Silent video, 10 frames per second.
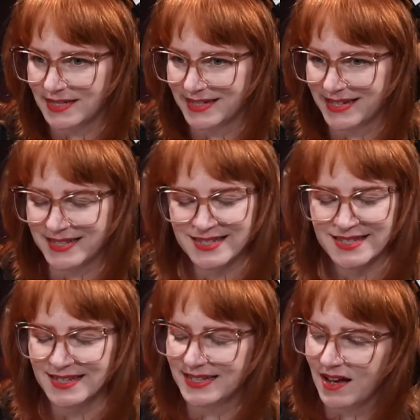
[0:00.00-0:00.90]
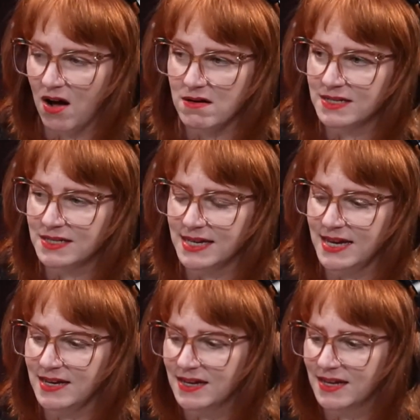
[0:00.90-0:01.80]
Because
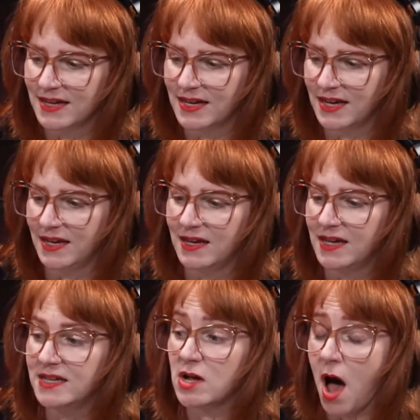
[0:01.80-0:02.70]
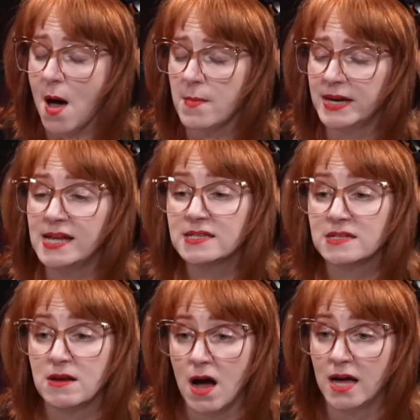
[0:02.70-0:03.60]
honestly, his comedy is
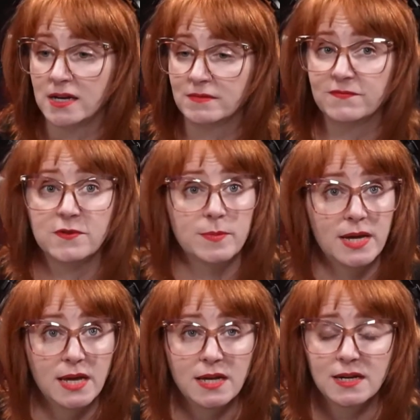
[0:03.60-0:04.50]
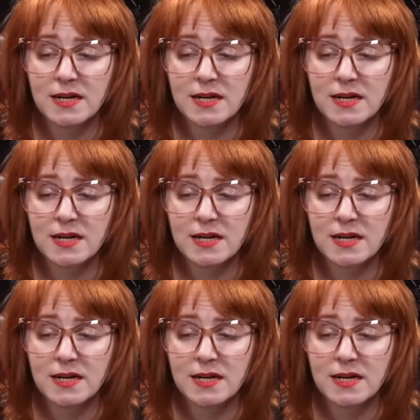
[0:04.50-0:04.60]
not for me.